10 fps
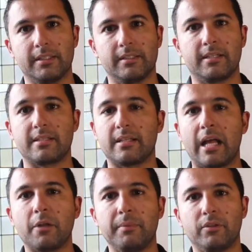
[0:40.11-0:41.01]
This has
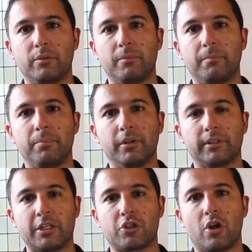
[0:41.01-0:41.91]
allowed me to build
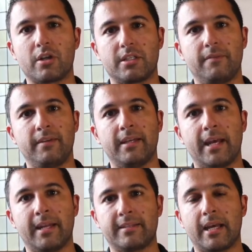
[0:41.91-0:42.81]
a strong CV
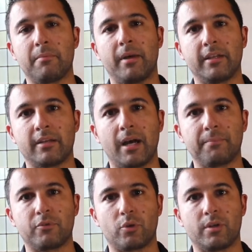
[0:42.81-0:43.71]
and attend my
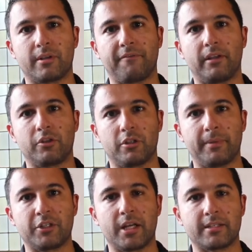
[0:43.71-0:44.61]
top choice of
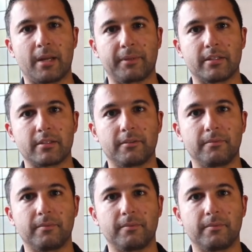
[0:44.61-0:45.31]
fellowship at Johns Hopkins.